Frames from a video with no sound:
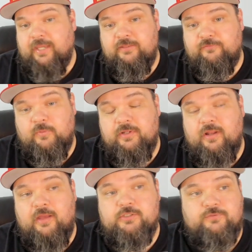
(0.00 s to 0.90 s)
can the
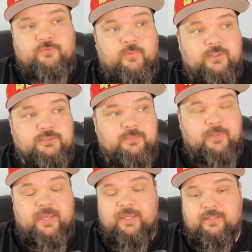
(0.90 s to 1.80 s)
49ers afford to
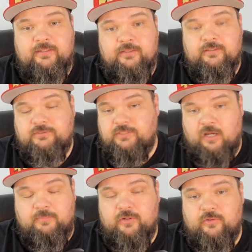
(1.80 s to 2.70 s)
pay
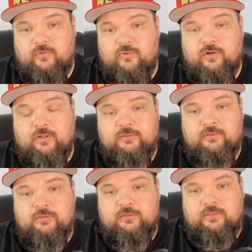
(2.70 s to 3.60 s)
Deommodore Lenoir,
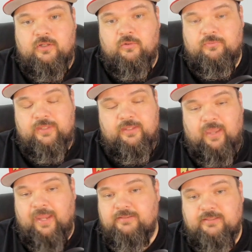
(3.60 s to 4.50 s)

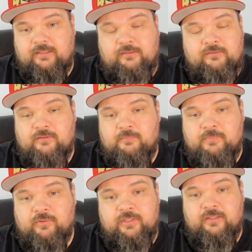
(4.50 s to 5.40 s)
the $18
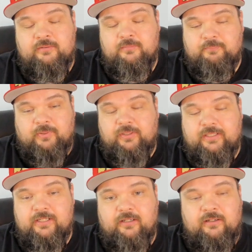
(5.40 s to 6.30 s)
million per
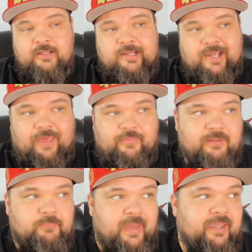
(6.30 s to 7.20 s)
year, and
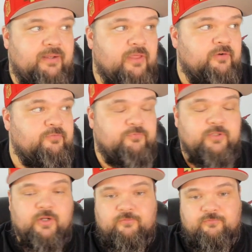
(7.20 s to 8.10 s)
then pay another,
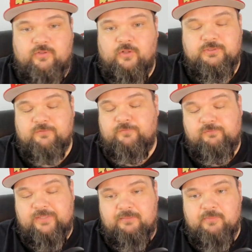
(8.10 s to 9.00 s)
close to
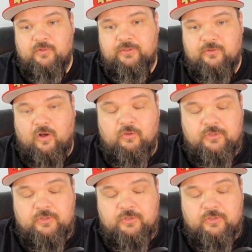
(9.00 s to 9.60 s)
$15 million,